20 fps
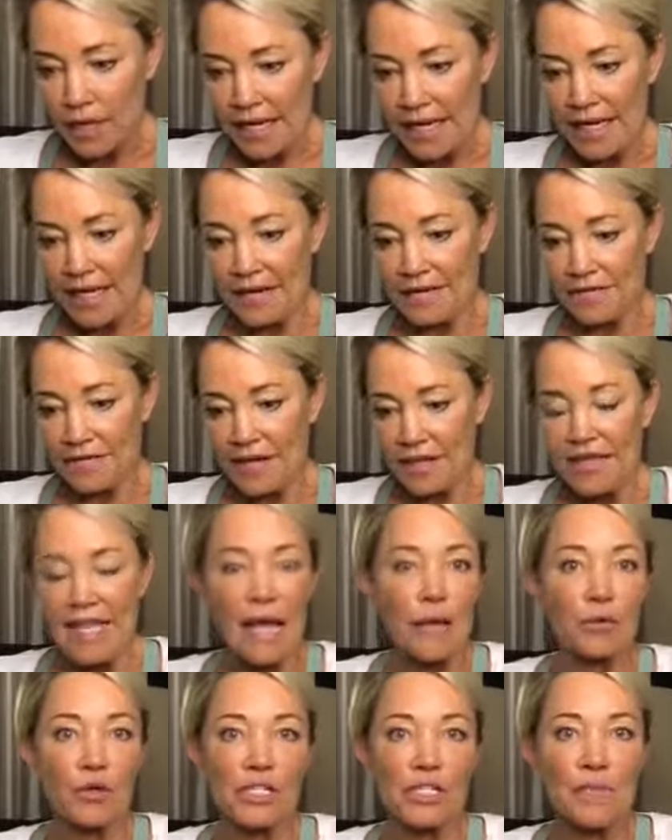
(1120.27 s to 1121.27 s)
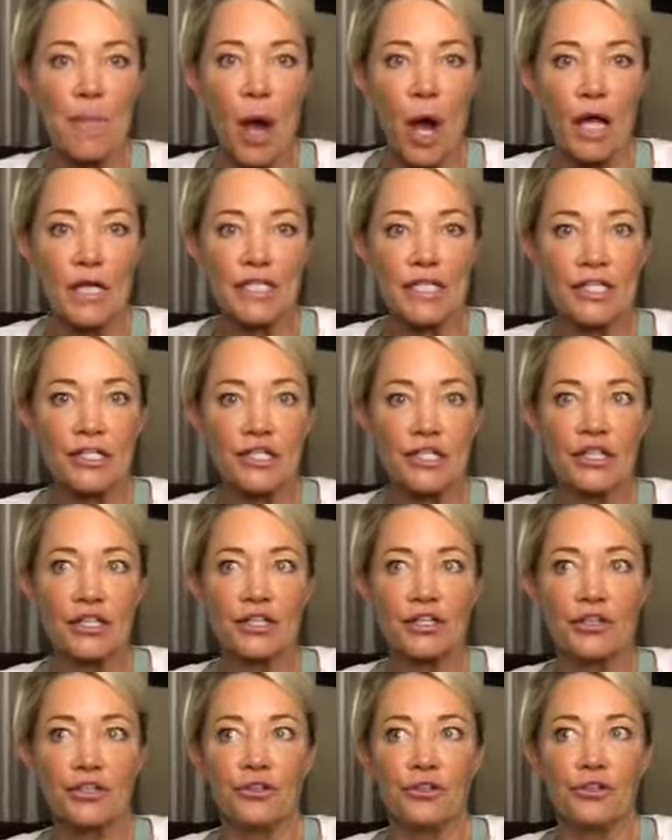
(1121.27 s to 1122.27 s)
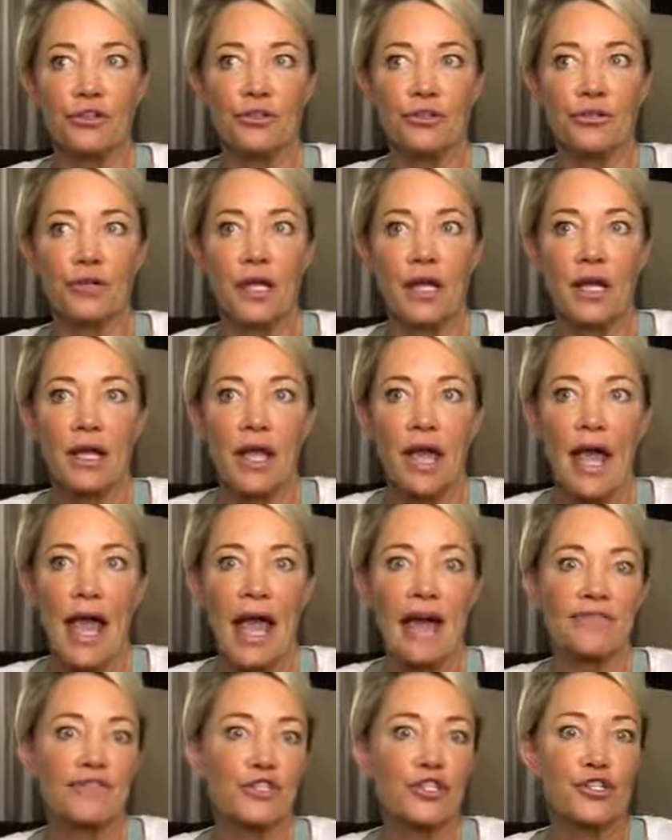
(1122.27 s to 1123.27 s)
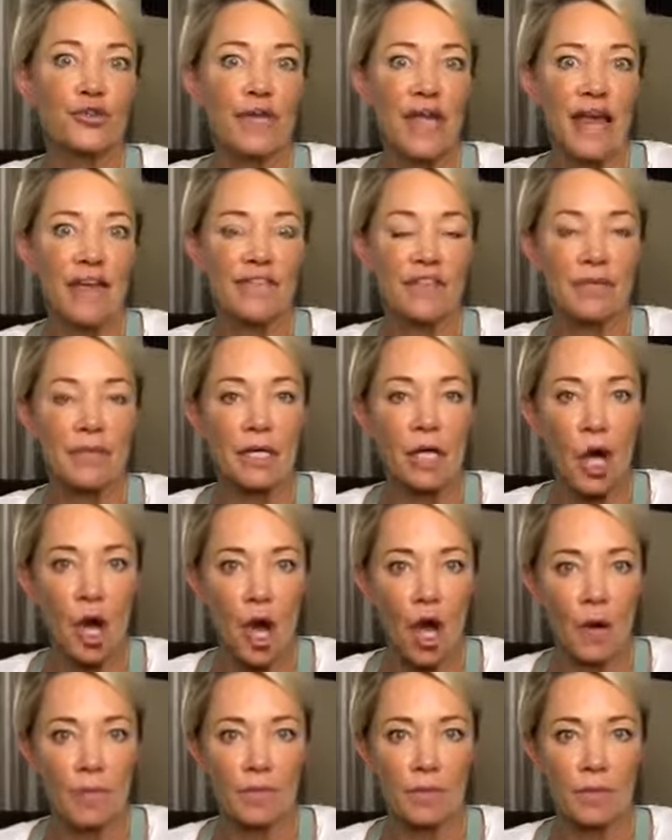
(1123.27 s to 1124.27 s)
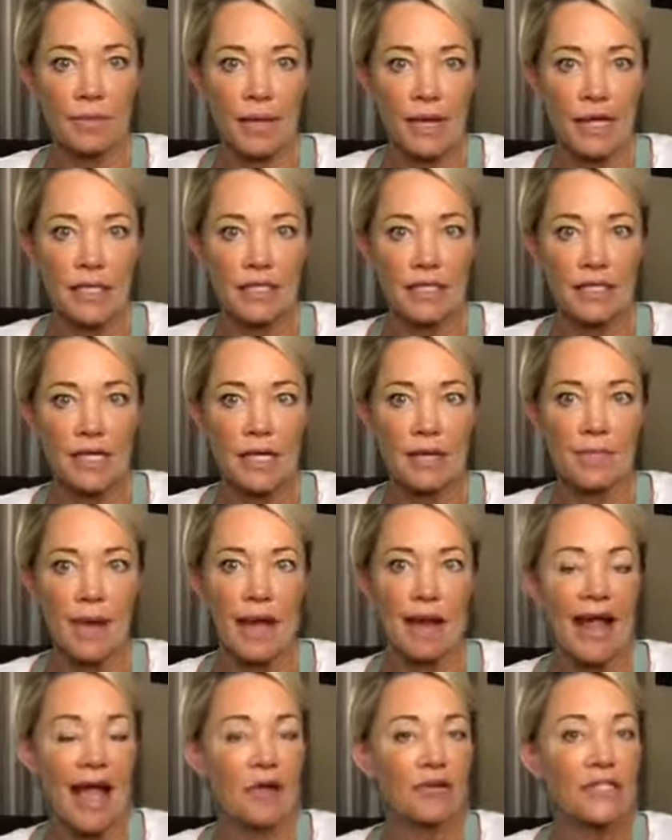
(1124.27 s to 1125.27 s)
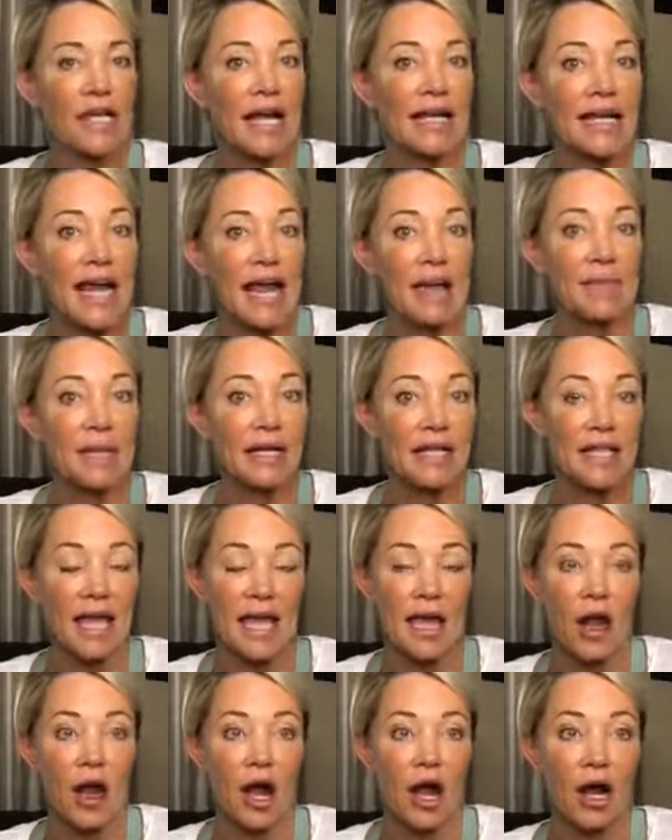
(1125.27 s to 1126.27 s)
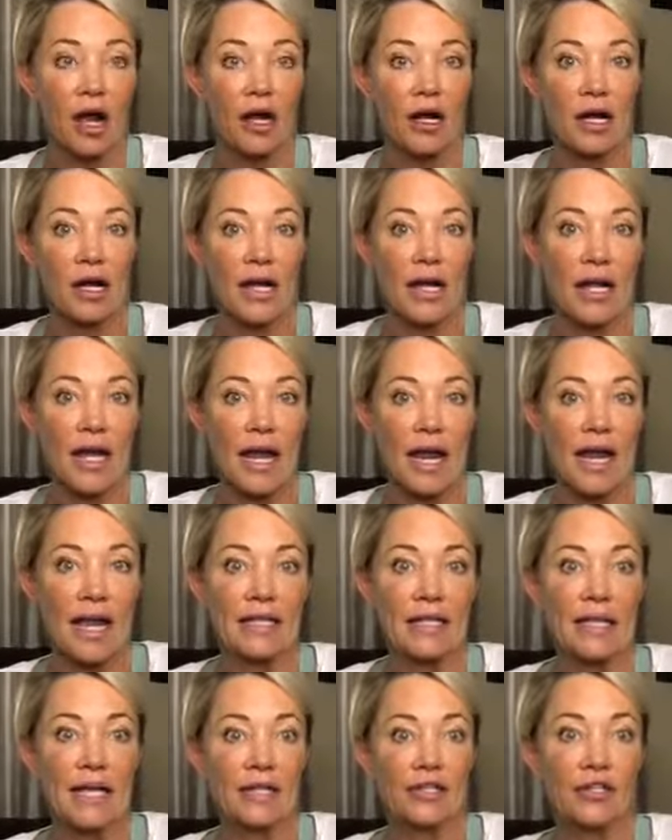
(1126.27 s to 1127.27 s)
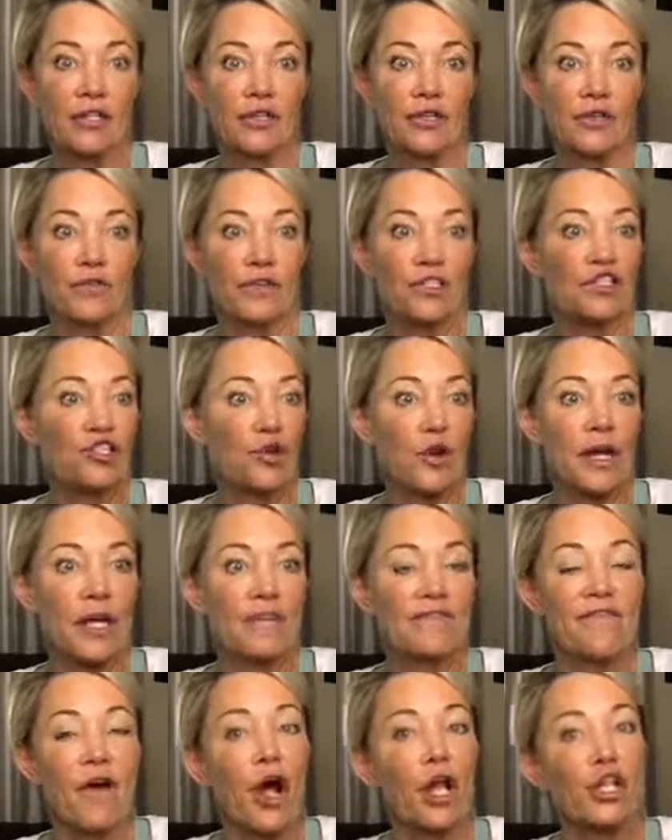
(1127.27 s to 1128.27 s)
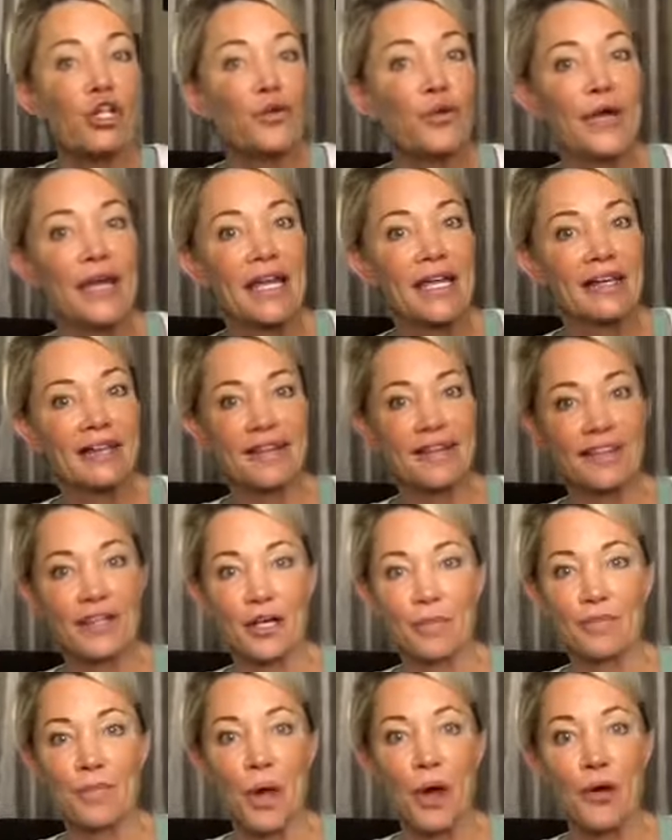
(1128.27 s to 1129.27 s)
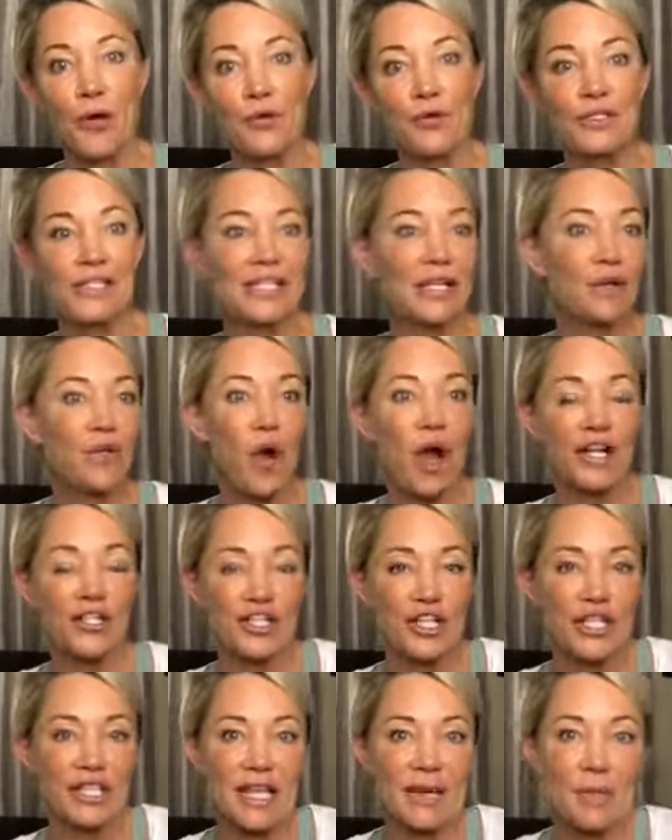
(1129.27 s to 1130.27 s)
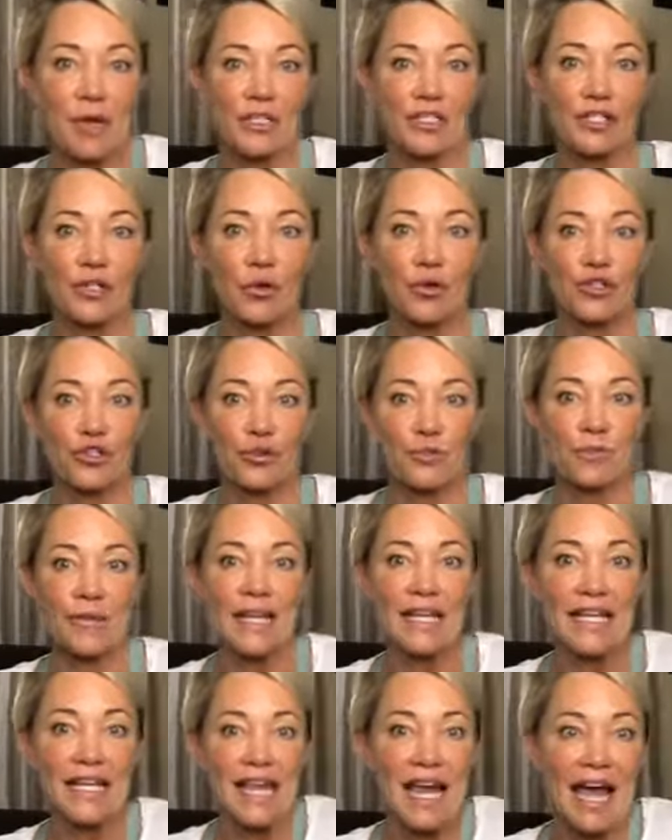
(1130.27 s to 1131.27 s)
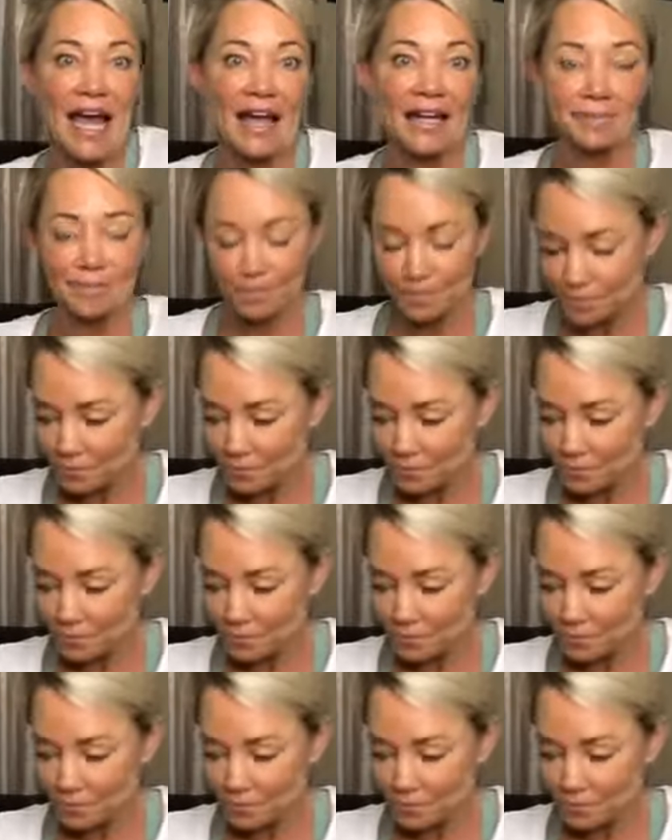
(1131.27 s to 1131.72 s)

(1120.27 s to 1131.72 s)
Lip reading: if they responded to you after you gave them a compliment about how dynamic they are and that you've enjoyed following their posts and watching them on social media?